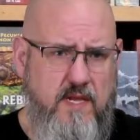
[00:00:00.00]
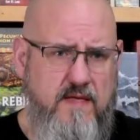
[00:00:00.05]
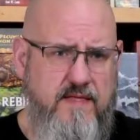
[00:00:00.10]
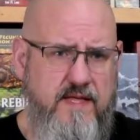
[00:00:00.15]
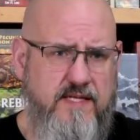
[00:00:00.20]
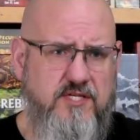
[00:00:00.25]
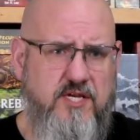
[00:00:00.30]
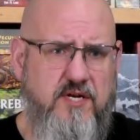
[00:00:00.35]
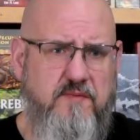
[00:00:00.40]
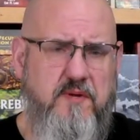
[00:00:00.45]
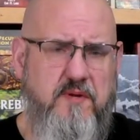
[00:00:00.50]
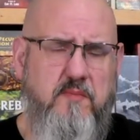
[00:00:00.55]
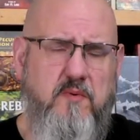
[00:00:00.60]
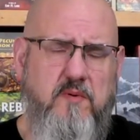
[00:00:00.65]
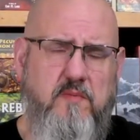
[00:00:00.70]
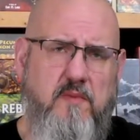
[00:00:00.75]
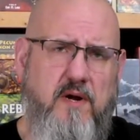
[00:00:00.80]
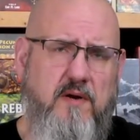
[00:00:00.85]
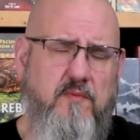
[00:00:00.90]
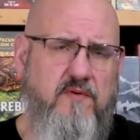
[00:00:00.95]
That's going to be
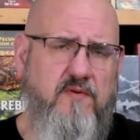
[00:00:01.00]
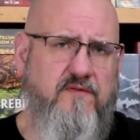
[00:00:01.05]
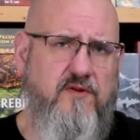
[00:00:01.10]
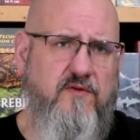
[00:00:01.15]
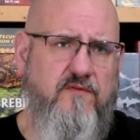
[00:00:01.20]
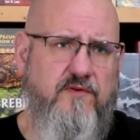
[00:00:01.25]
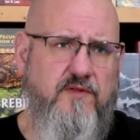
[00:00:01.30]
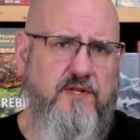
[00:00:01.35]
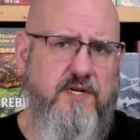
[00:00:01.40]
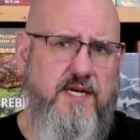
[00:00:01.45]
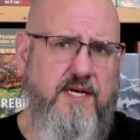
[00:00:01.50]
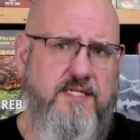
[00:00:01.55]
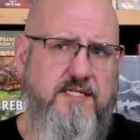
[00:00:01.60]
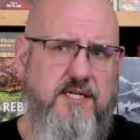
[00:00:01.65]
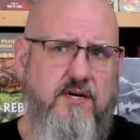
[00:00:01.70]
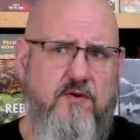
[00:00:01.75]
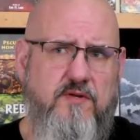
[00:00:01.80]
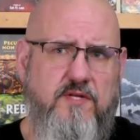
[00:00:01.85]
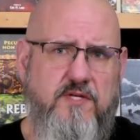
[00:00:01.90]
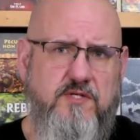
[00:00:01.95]
my review for the Dice
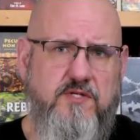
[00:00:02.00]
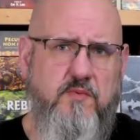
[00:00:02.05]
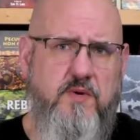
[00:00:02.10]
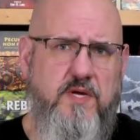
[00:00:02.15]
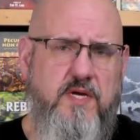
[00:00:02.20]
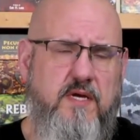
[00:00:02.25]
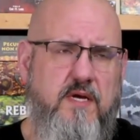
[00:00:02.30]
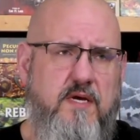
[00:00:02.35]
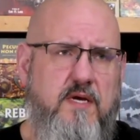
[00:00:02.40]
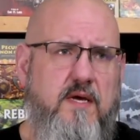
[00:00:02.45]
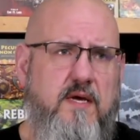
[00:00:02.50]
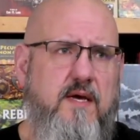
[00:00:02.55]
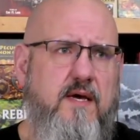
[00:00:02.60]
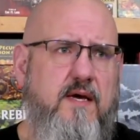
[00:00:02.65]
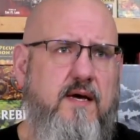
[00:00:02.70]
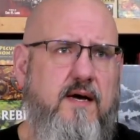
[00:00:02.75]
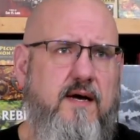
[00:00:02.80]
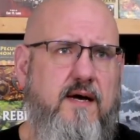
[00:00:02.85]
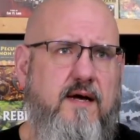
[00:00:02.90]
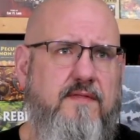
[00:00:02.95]
Tower this week.
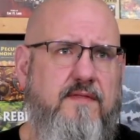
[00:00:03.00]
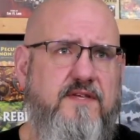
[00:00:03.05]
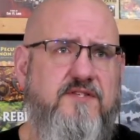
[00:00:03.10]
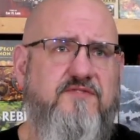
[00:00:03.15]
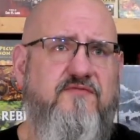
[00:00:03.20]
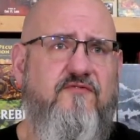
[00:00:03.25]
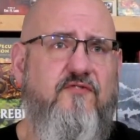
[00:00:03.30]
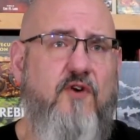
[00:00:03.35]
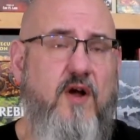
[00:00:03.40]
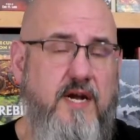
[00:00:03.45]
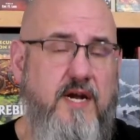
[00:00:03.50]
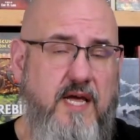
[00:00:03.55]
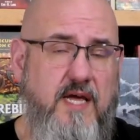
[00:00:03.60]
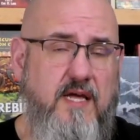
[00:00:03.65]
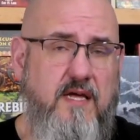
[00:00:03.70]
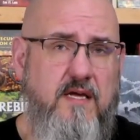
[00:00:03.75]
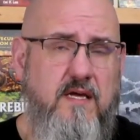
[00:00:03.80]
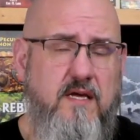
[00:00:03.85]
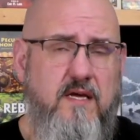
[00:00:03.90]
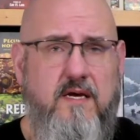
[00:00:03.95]
This
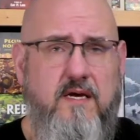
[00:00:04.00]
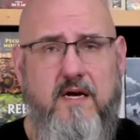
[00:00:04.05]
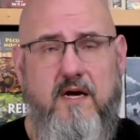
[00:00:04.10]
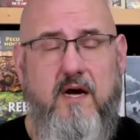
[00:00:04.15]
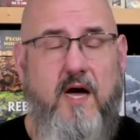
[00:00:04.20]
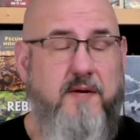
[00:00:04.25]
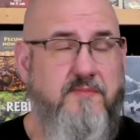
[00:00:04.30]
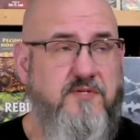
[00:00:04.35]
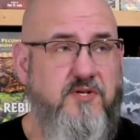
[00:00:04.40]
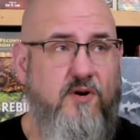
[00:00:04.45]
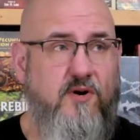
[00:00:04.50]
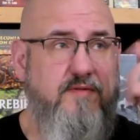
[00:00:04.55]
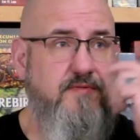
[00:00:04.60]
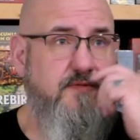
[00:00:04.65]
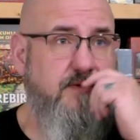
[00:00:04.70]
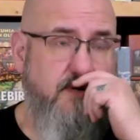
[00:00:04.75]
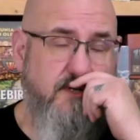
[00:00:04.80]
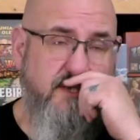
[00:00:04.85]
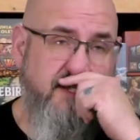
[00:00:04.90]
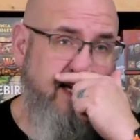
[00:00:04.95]
Thursday,
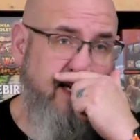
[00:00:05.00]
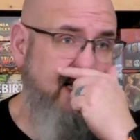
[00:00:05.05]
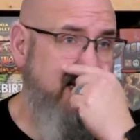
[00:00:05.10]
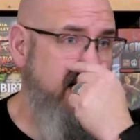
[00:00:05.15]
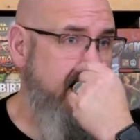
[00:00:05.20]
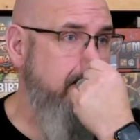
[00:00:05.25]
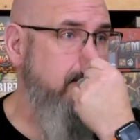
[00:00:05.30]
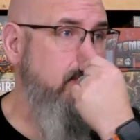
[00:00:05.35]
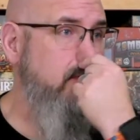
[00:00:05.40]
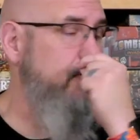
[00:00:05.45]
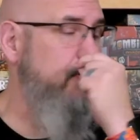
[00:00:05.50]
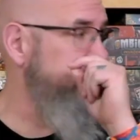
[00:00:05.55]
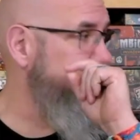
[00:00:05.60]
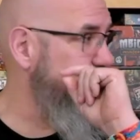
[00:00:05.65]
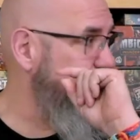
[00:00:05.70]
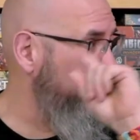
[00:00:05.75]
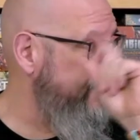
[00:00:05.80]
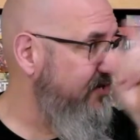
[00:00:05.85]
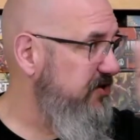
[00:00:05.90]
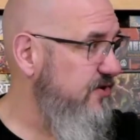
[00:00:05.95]
I'm going
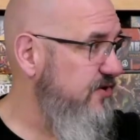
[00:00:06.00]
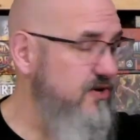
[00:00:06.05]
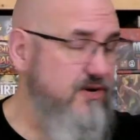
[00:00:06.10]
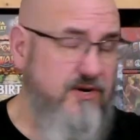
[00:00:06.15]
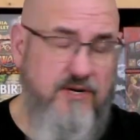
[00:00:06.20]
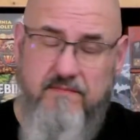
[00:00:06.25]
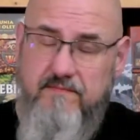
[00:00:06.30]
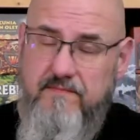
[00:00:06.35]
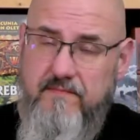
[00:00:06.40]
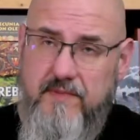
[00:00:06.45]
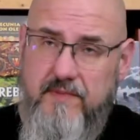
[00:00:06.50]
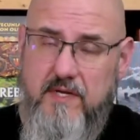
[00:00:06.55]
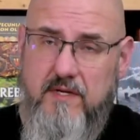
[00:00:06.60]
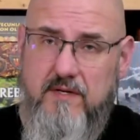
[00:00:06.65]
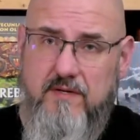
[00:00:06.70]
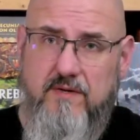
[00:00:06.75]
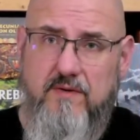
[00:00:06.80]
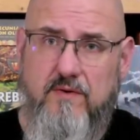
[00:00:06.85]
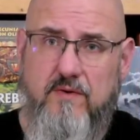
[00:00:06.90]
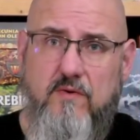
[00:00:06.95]
to return
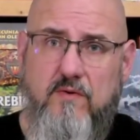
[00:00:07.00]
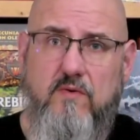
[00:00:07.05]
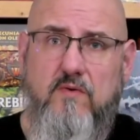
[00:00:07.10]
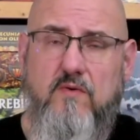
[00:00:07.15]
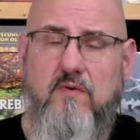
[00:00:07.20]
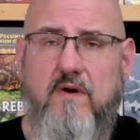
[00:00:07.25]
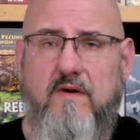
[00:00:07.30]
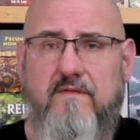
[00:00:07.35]
to